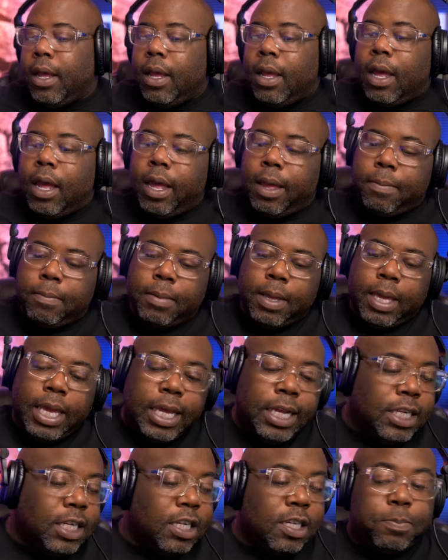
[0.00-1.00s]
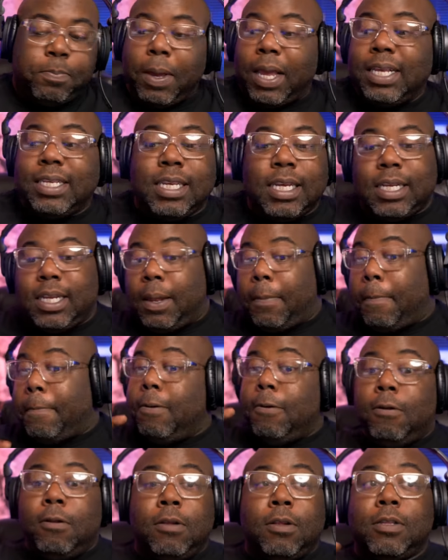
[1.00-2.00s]
Um, he just basically
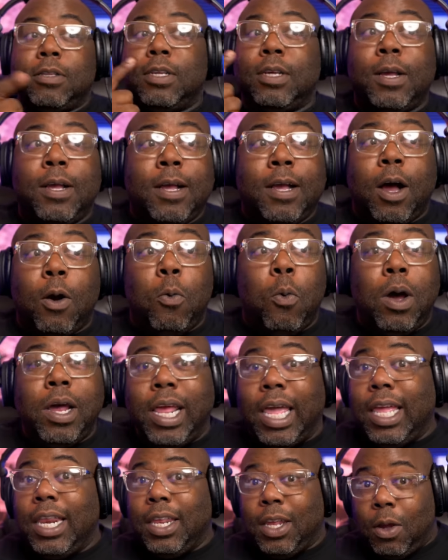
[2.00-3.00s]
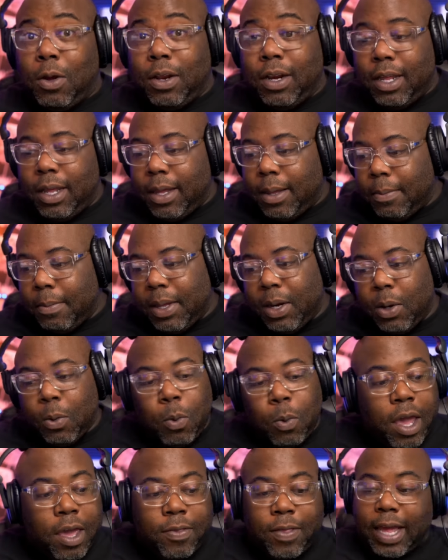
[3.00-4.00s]
pulled a one eighty on him in a
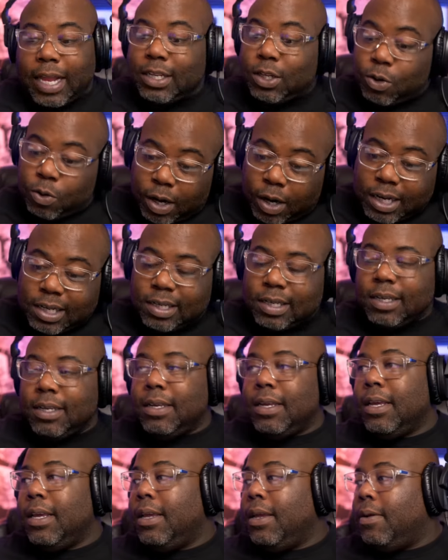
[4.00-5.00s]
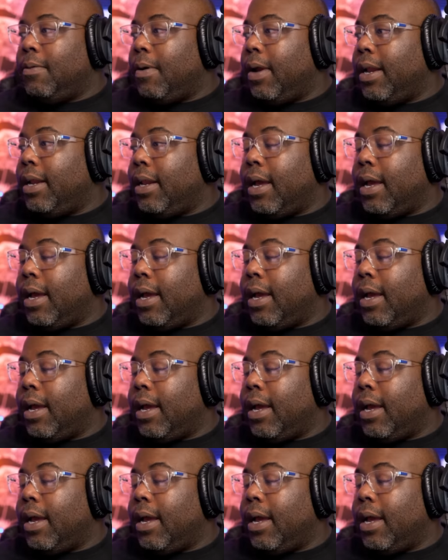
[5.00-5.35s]
way that's crazy, right?